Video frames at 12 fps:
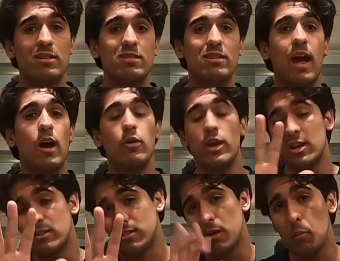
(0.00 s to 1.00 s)
sound
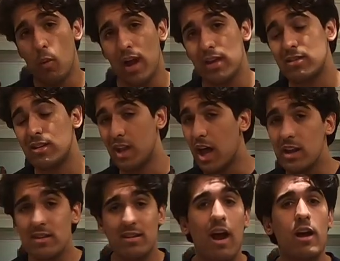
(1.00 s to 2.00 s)
in some ways,
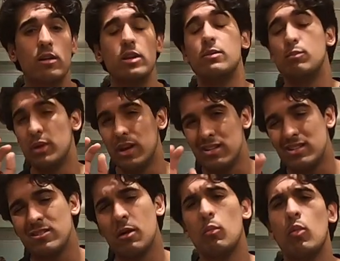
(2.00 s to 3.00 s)
not entirely, but in
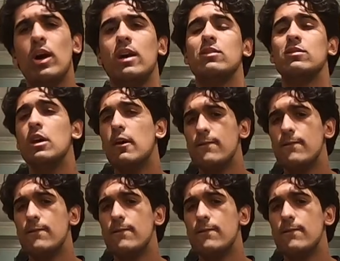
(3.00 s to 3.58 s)
some ways.